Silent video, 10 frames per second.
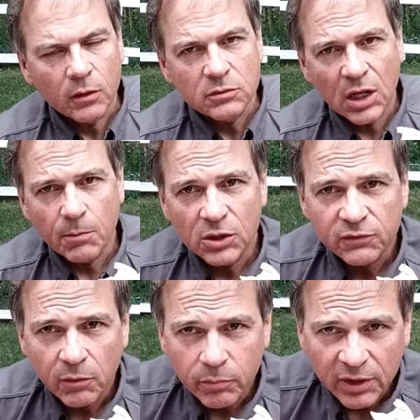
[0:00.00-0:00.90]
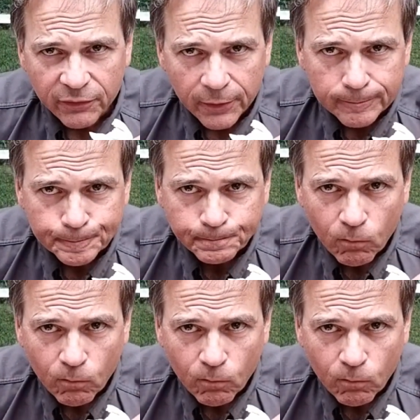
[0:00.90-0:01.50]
It's not much of a buffer.